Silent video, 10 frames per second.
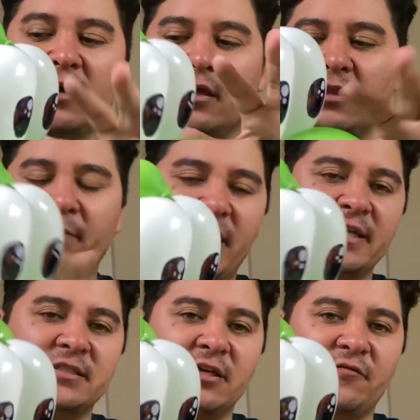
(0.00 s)
The body's
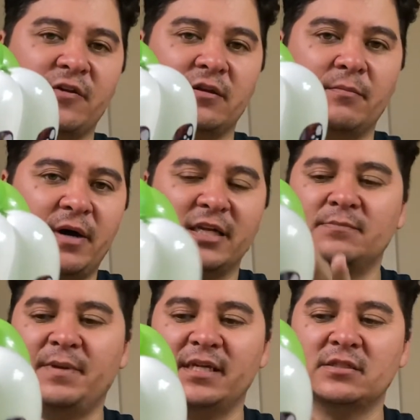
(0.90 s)
different. The body's
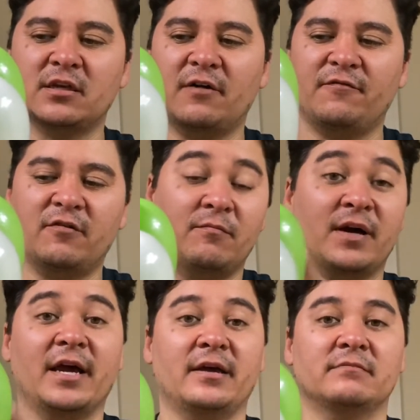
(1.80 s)
based off of
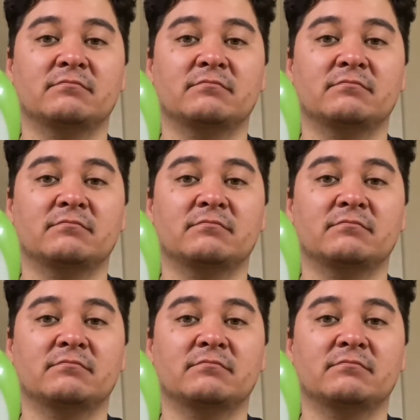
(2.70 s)
my